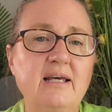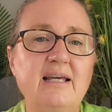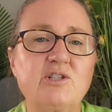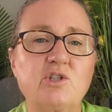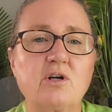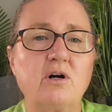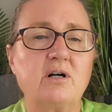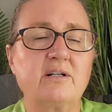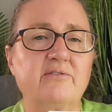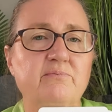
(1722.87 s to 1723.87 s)
It's the
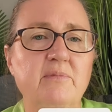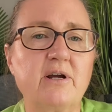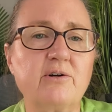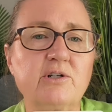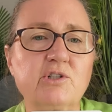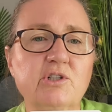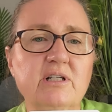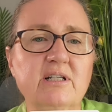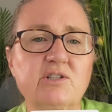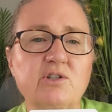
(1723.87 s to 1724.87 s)
card of marriage.
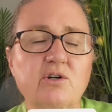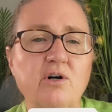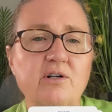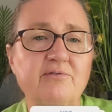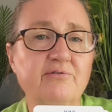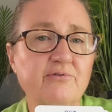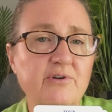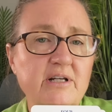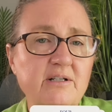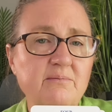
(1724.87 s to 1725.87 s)
It's the card of
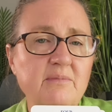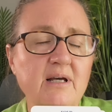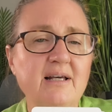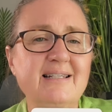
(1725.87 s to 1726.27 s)
freedom,